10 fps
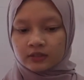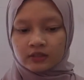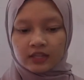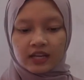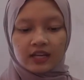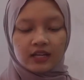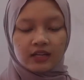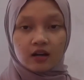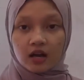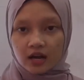They
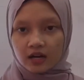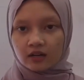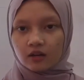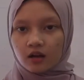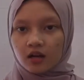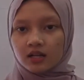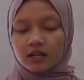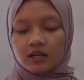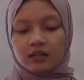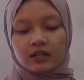are all
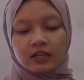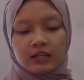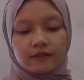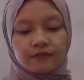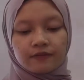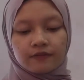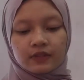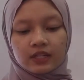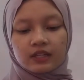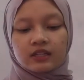living
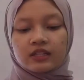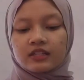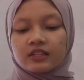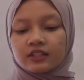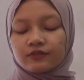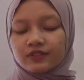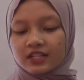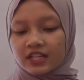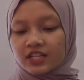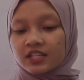in the
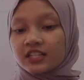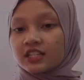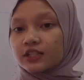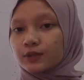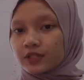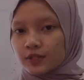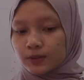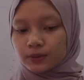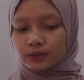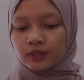village near to the
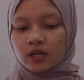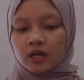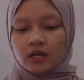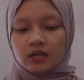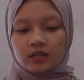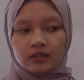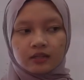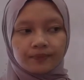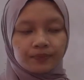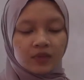school.
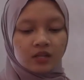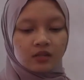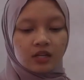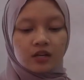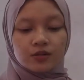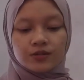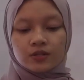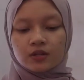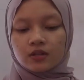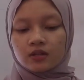They
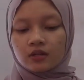also